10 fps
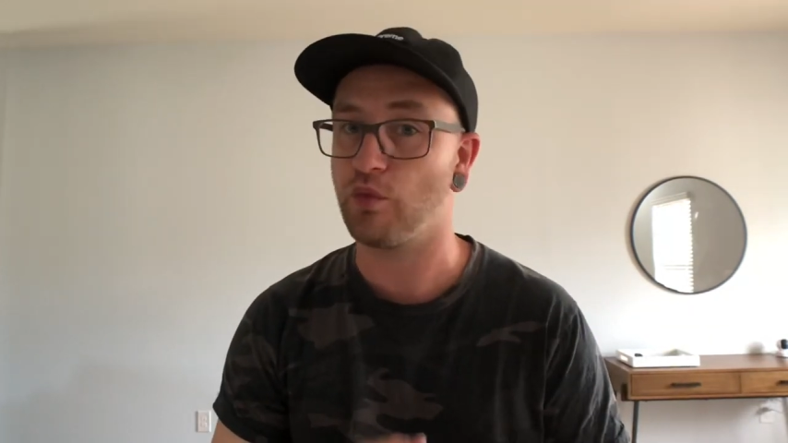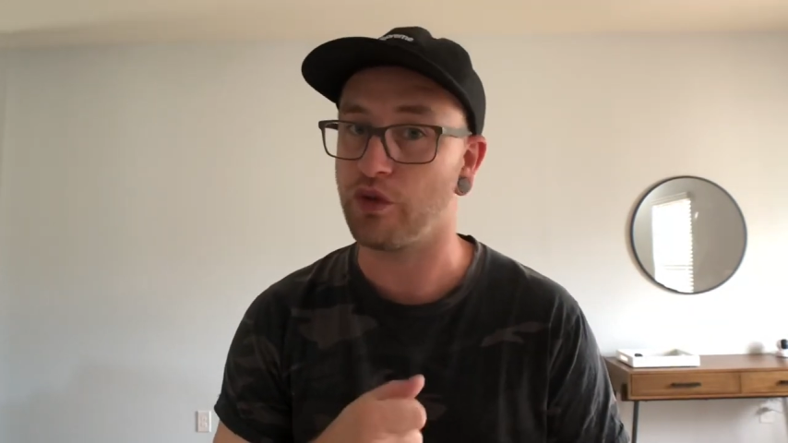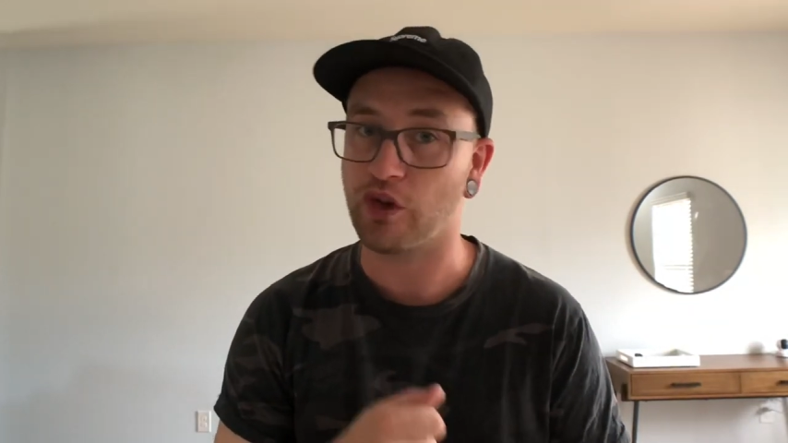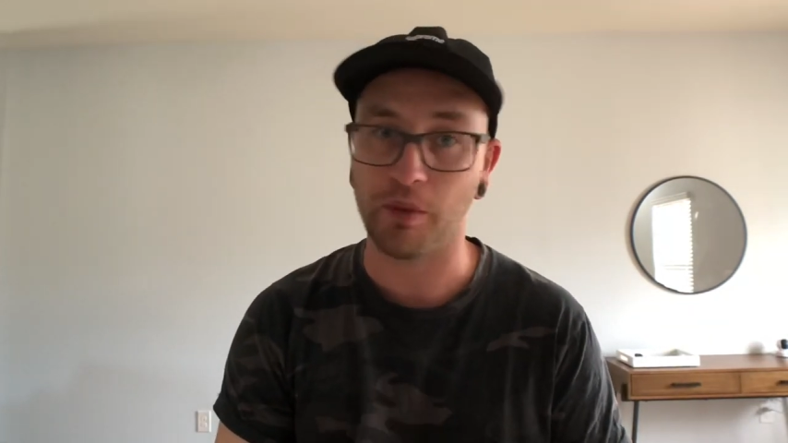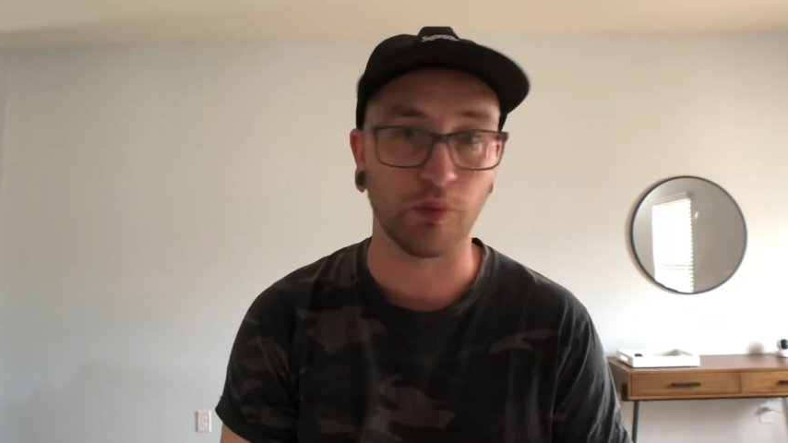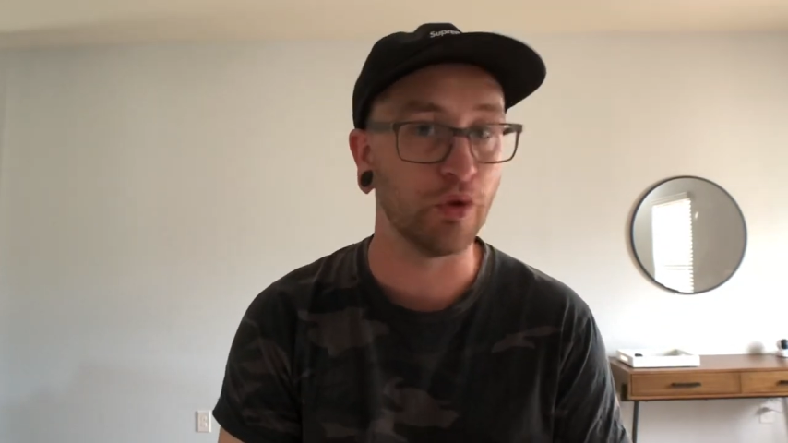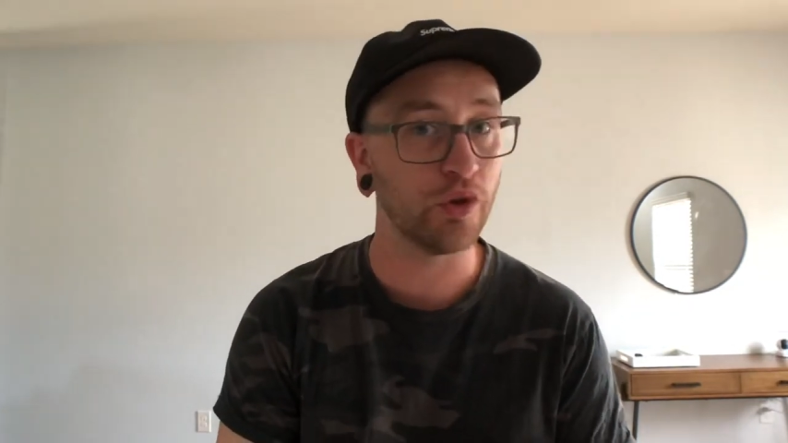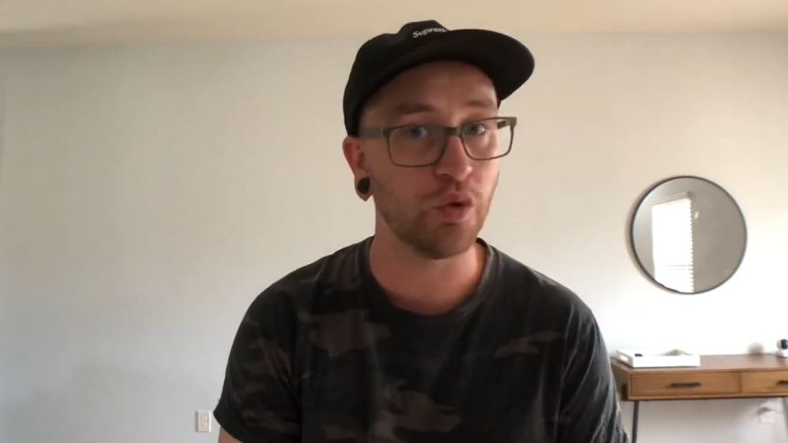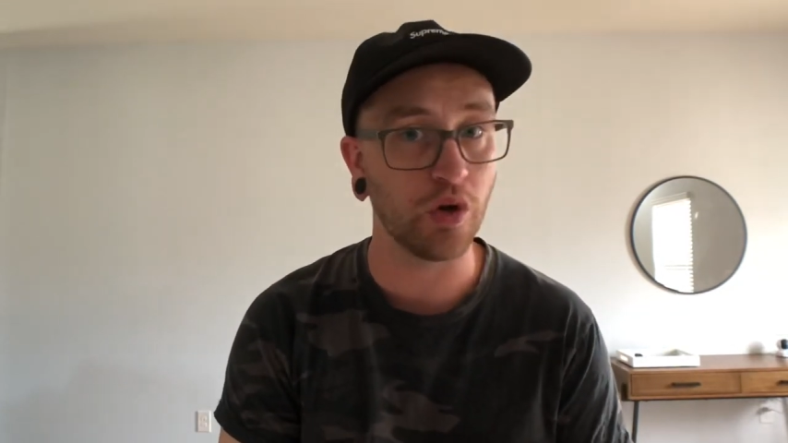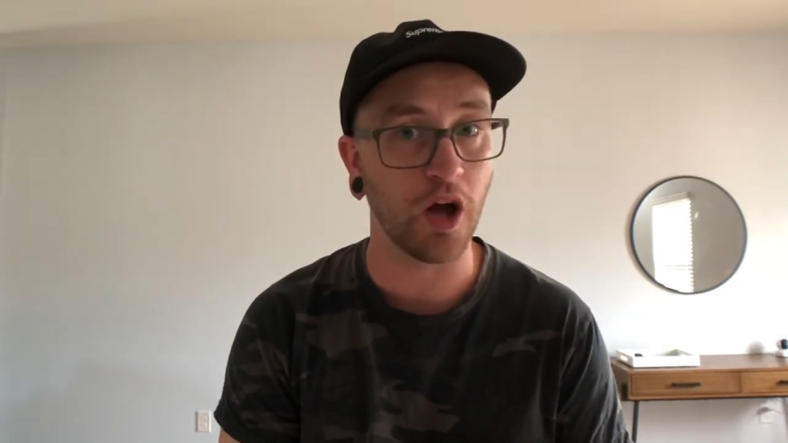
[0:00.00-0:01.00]
with a couple really
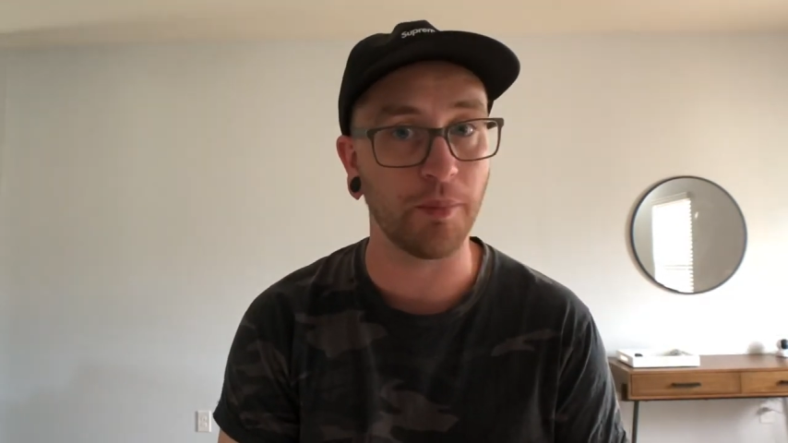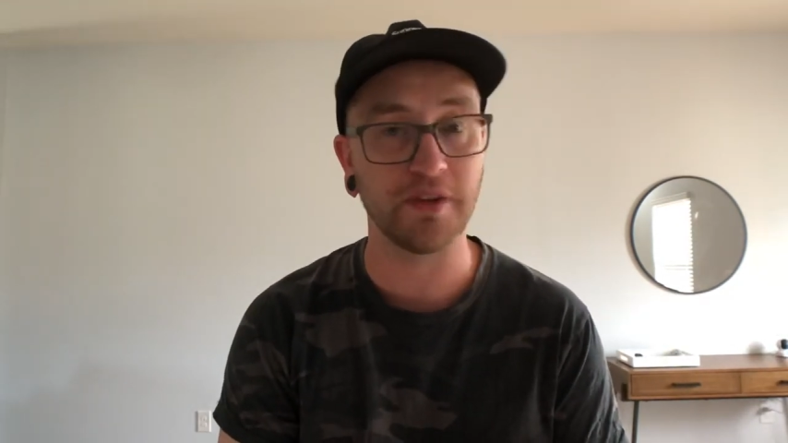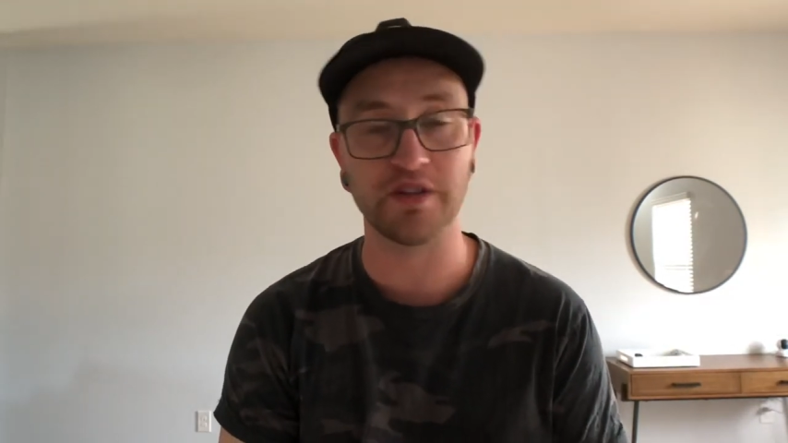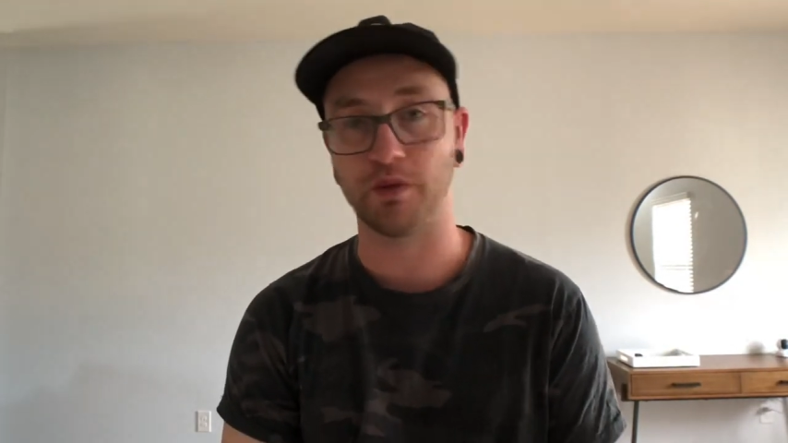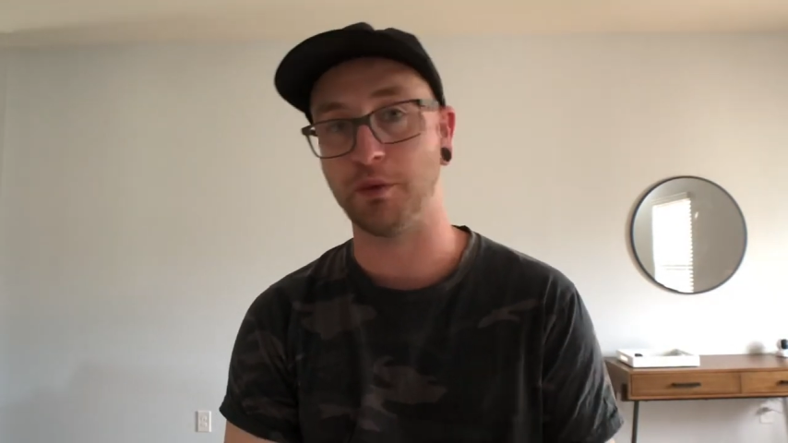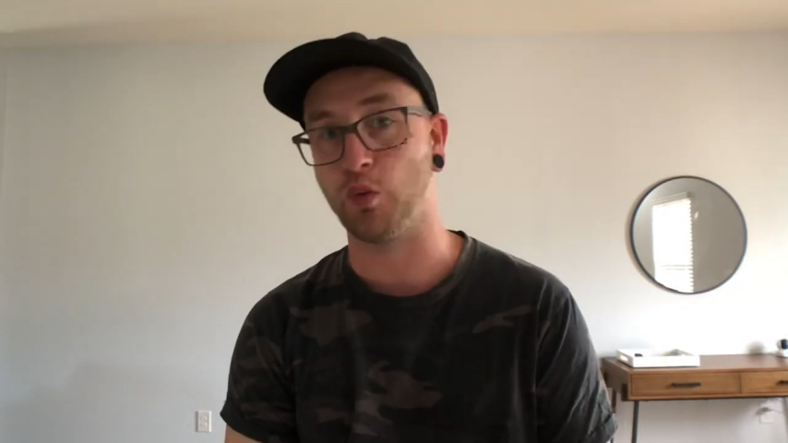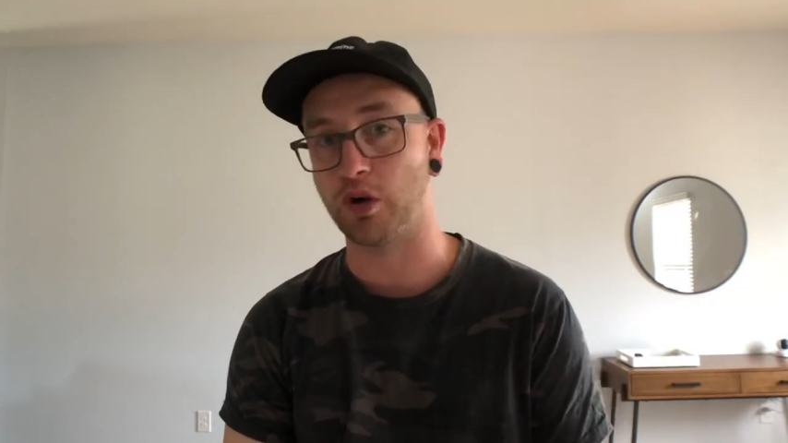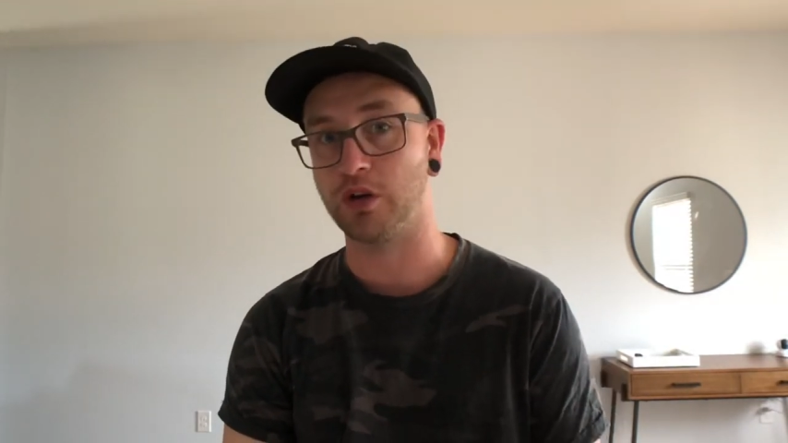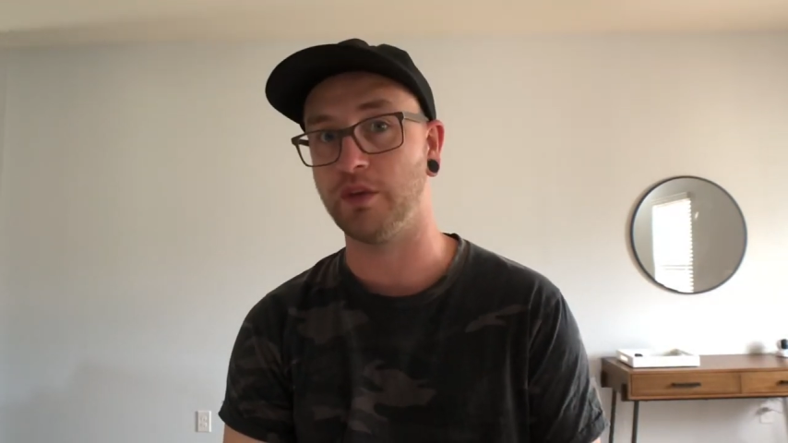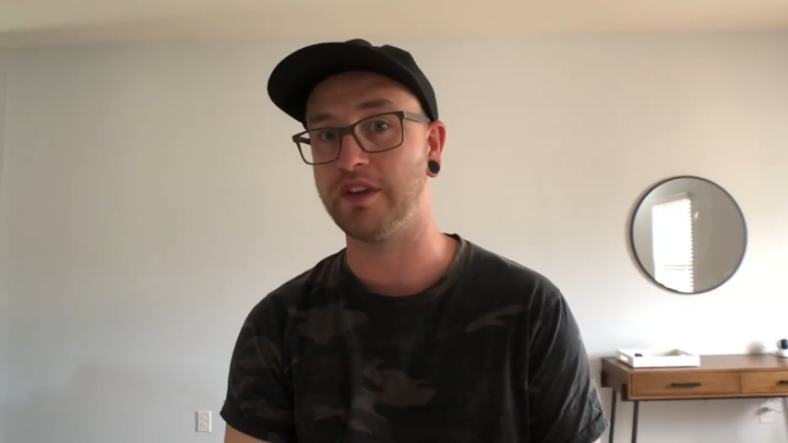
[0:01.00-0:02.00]
cool companies that we're gonna be
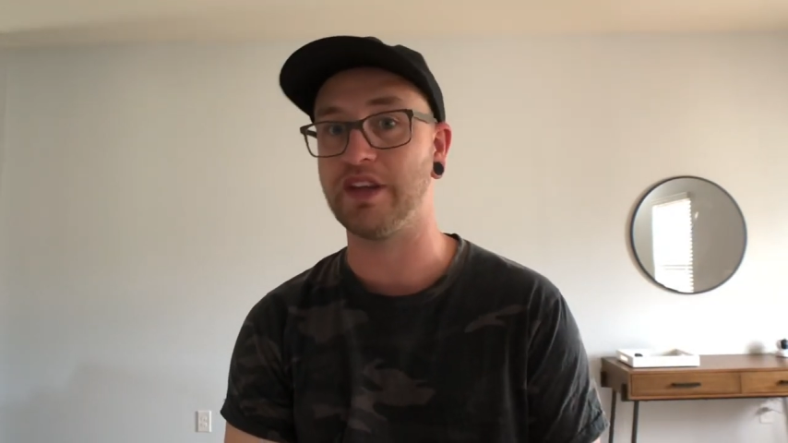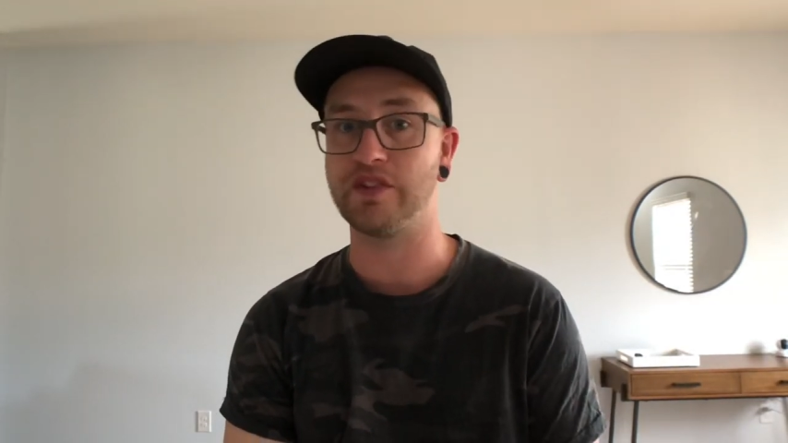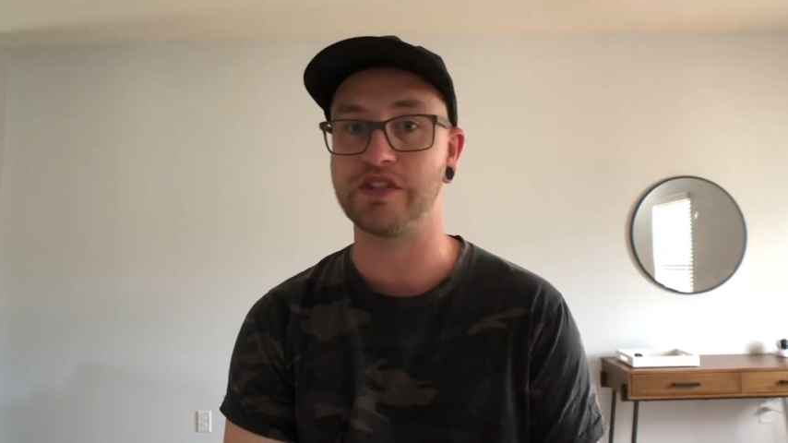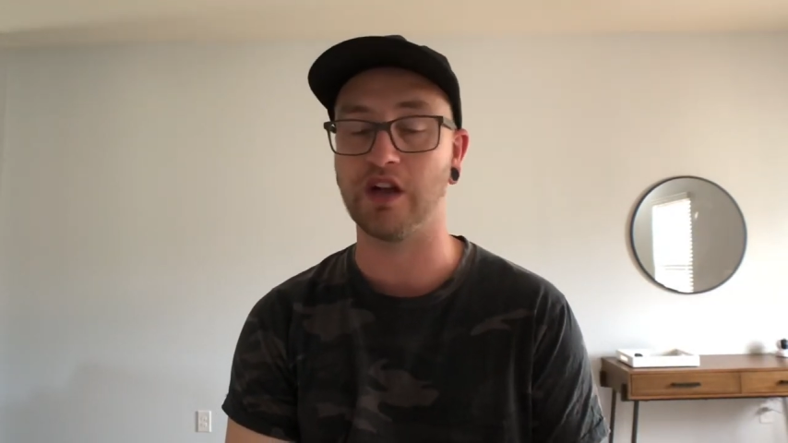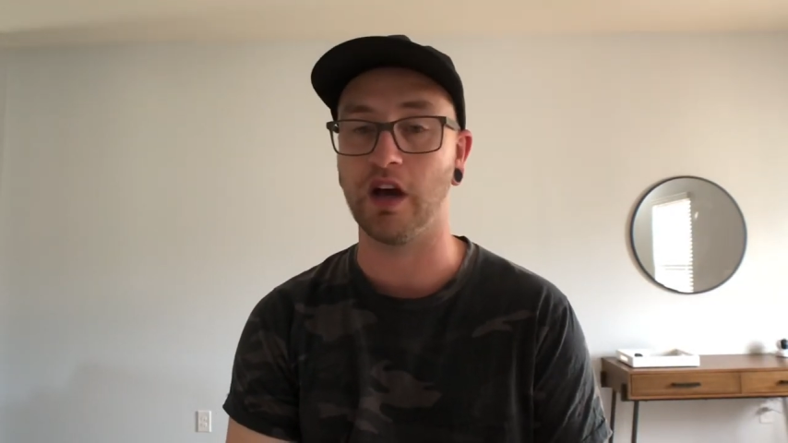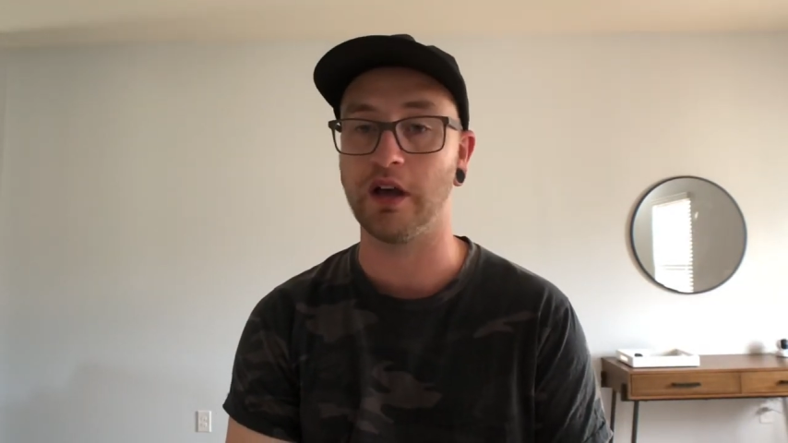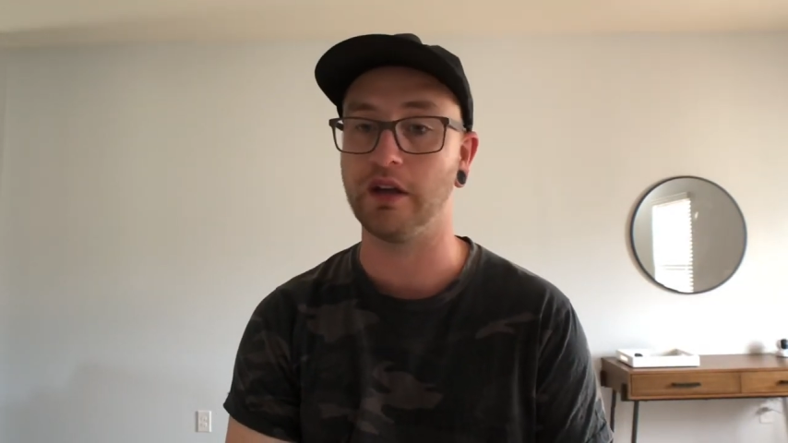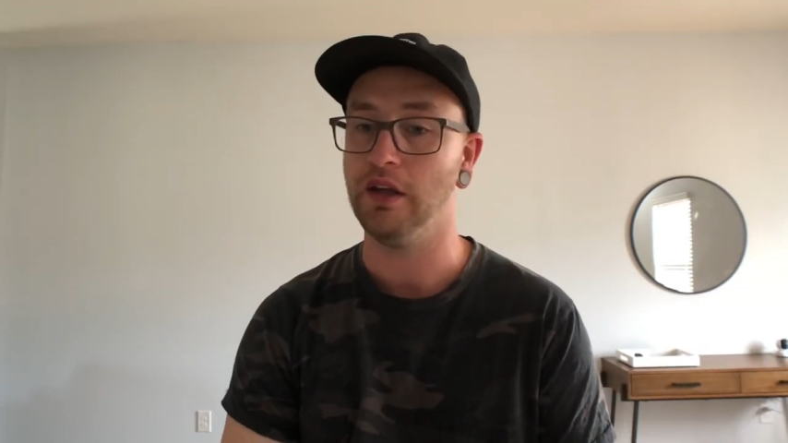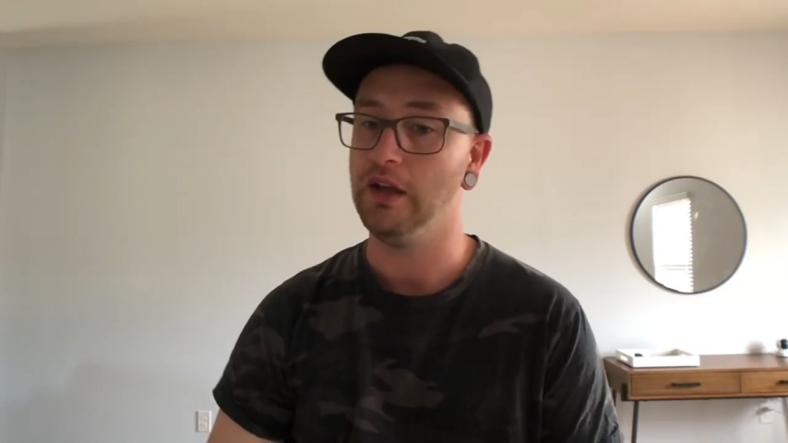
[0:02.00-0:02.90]
working with to get this done.